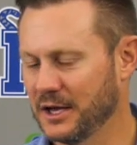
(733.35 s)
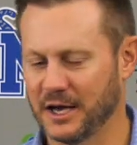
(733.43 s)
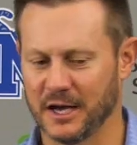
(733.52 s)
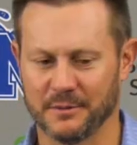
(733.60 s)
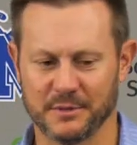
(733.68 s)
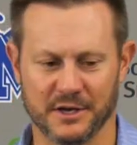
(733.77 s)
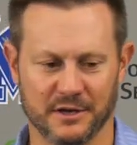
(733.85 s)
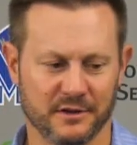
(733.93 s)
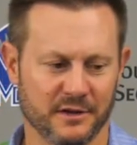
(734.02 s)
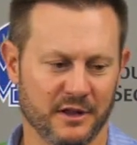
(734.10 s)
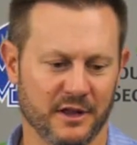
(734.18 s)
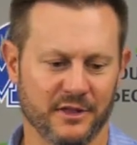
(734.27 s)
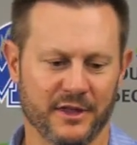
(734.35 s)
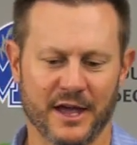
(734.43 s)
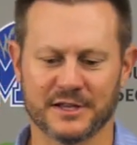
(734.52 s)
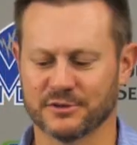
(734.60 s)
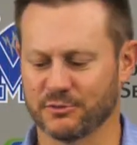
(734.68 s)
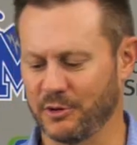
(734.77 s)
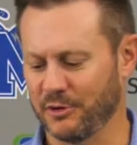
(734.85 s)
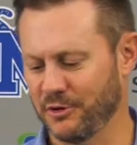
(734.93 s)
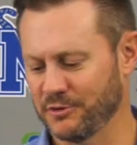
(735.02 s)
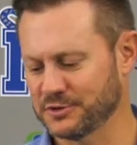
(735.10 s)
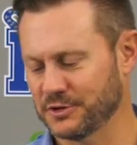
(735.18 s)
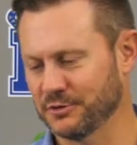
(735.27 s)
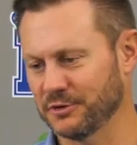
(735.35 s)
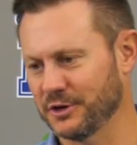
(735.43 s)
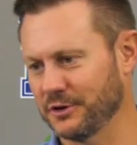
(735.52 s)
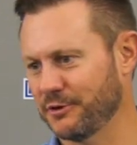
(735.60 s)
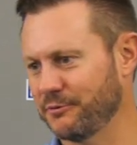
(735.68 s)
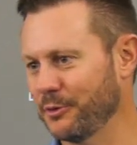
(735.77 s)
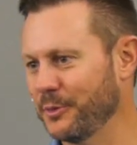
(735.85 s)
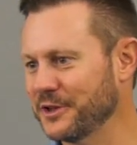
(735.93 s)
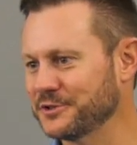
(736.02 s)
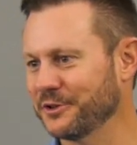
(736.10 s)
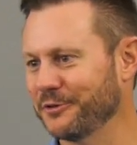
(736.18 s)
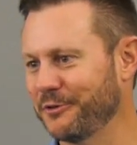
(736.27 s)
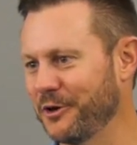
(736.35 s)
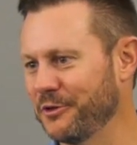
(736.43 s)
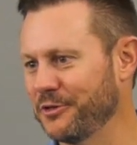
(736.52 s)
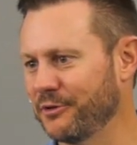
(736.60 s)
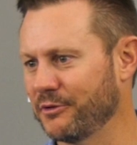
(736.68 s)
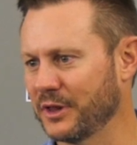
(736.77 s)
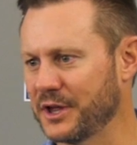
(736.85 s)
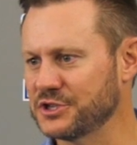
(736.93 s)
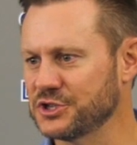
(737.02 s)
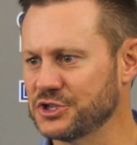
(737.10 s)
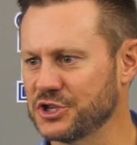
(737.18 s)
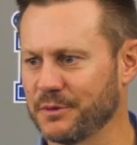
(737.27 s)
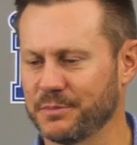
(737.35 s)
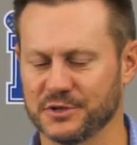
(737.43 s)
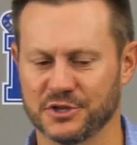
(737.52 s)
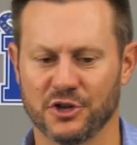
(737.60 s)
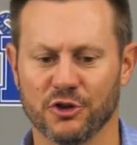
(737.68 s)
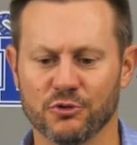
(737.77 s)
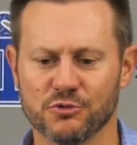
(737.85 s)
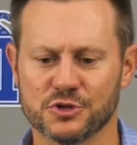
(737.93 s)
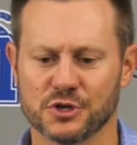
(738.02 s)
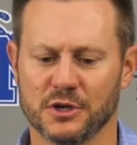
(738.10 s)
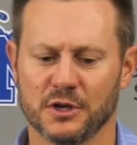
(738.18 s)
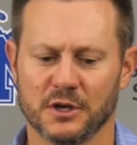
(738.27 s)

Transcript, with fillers: Um, and it, that's those two. You know, their roommates on the road. Their relationship is huge.